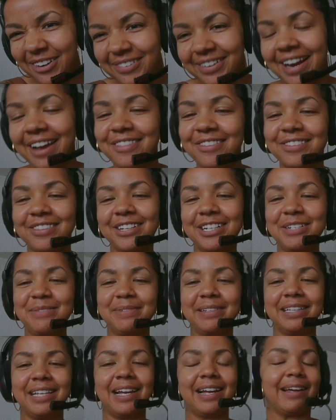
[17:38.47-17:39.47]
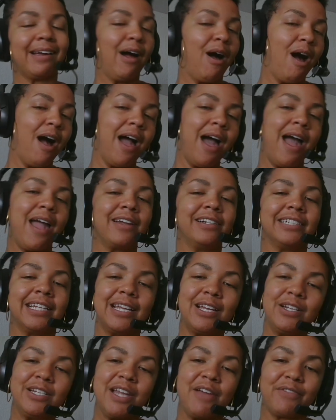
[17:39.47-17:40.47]
Either they're going to be like, I hated it,
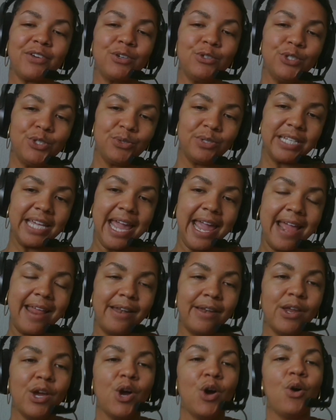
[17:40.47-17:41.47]
never going to do it again.